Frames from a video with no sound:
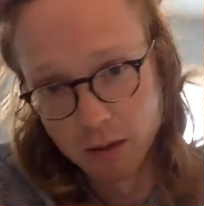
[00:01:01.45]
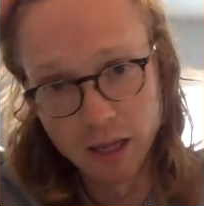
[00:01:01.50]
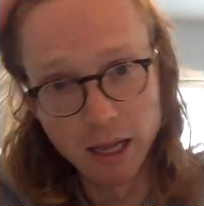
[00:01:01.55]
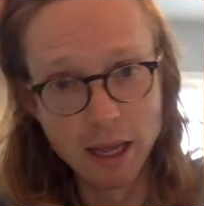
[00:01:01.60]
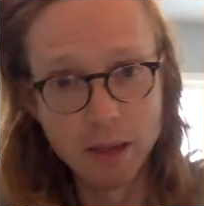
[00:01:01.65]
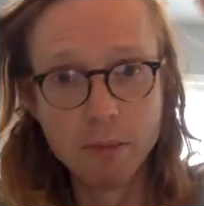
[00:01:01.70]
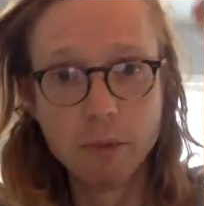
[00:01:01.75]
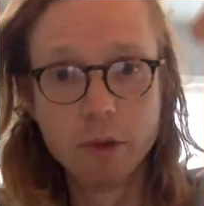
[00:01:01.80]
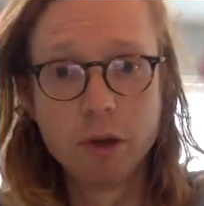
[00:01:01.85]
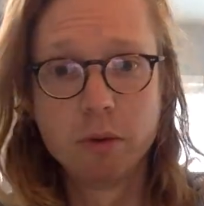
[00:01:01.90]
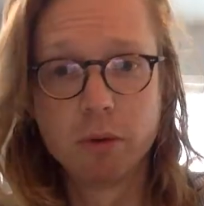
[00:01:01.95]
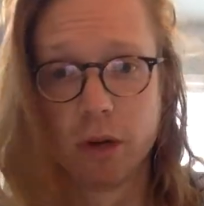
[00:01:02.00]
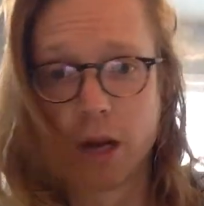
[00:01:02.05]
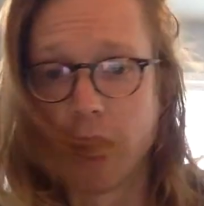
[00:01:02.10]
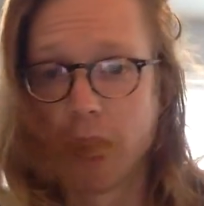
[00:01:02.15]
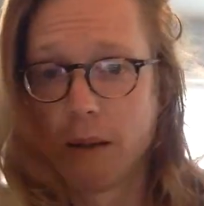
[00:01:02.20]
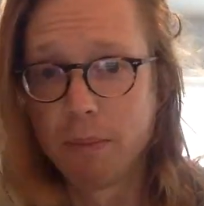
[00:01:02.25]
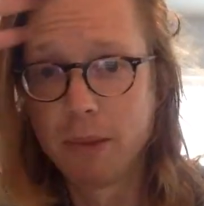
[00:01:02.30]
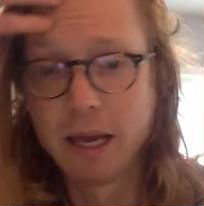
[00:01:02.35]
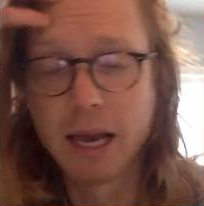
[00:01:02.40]
Emily would
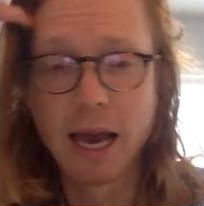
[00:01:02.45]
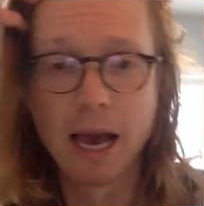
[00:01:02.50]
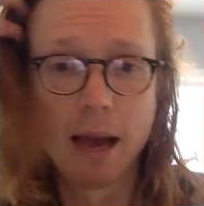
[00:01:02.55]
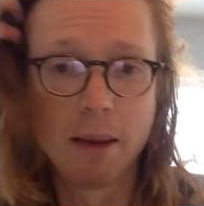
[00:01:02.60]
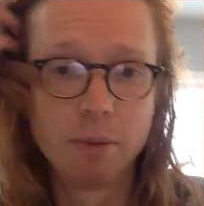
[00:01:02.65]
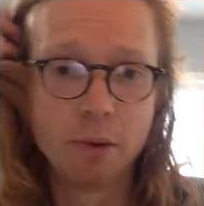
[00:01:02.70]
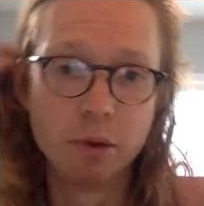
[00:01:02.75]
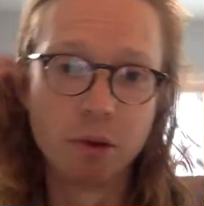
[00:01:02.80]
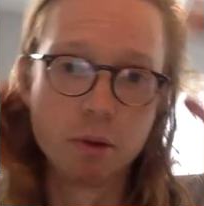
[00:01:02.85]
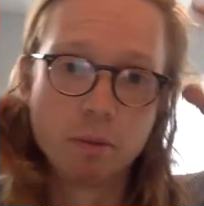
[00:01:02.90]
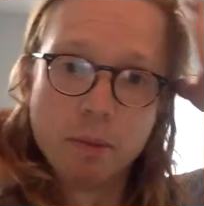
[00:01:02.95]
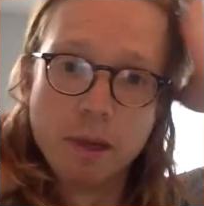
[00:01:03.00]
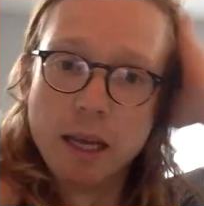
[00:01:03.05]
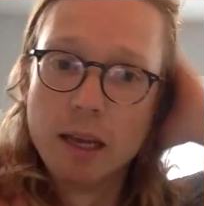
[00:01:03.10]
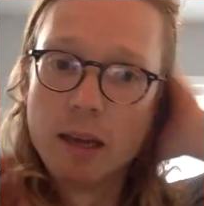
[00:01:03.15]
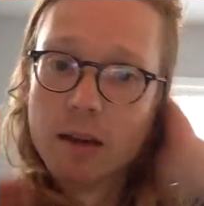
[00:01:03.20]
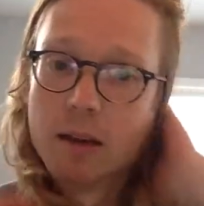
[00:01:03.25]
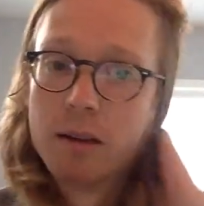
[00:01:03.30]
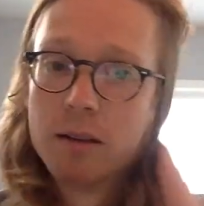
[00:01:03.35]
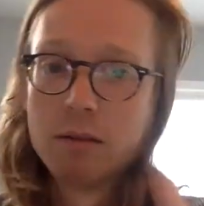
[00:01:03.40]
not be happy with
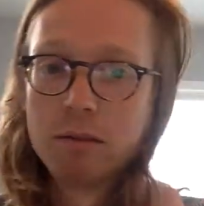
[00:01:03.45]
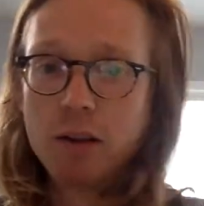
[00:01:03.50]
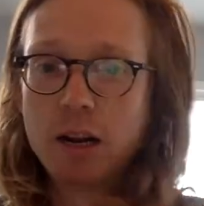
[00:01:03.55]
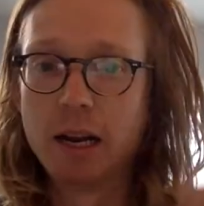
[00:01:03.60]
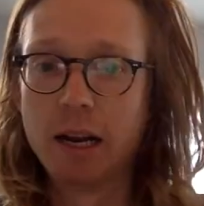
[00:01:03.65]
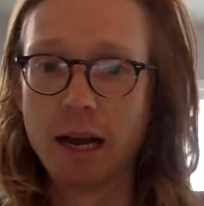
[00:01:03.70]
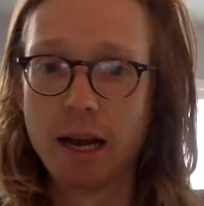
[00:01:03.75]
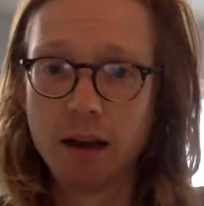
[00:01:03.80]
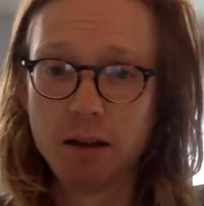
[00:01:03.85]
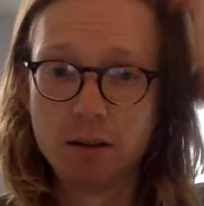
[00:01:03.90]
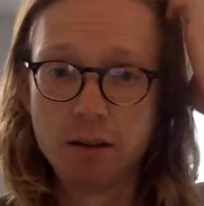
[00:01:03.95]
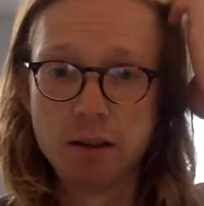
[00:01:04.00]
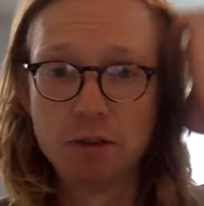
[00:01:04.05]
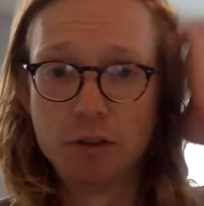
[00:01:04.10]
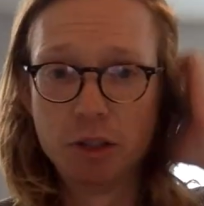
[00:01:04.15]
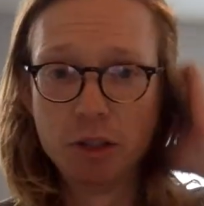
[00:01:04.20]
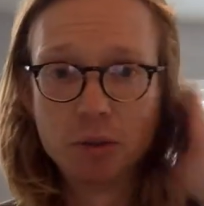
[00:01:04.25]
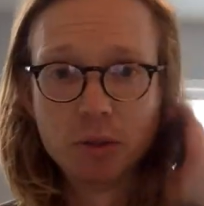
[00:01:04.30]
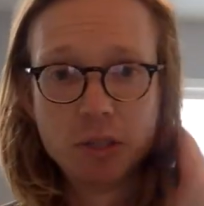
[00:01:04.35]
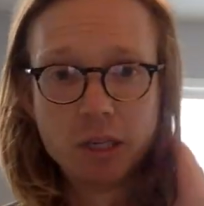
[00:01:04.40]
me right now if
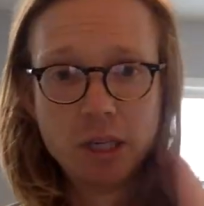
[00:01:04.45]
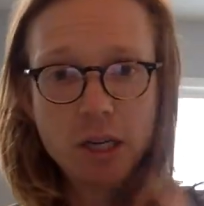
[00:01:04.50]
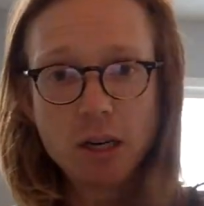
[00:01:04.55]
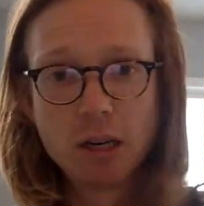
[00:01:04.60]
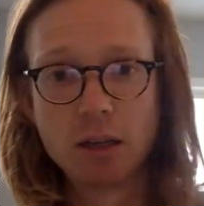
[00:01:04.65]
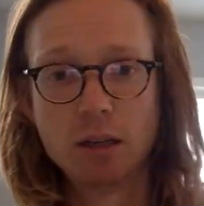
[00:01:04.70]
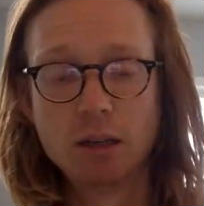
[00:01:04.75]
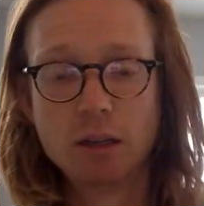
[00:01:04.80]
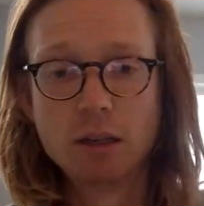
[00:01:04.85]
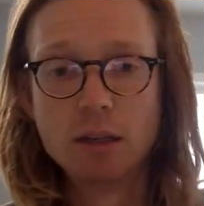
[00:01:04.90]
she was here.